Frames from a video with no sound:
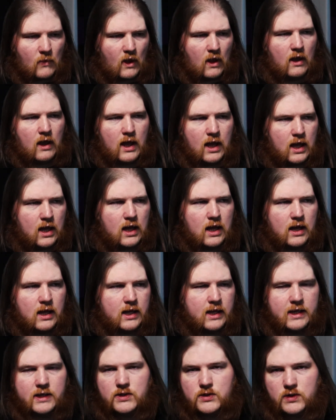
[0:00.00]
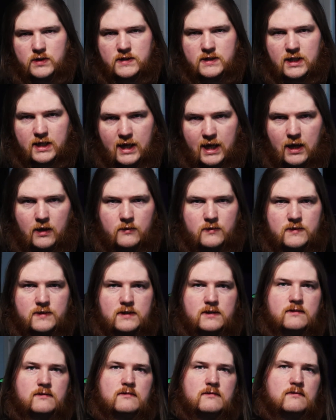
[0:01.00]
high interest accounts
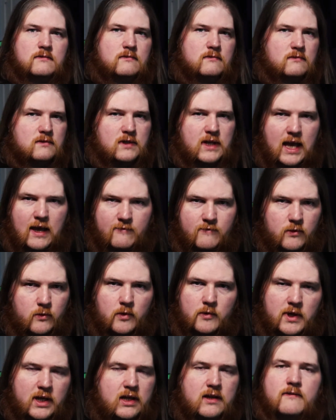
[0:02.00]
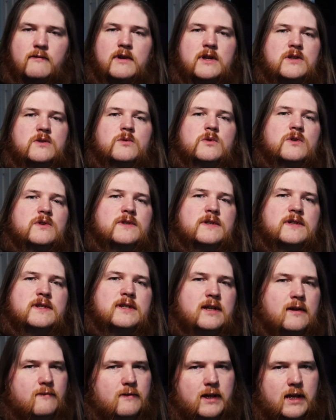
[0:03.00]
and affluent individuals and
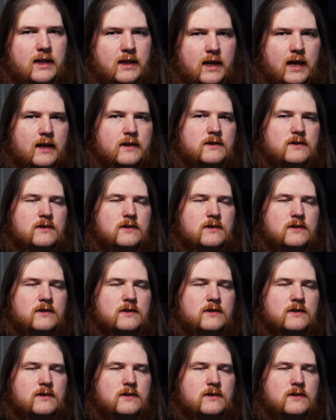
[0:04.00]
stuff like that.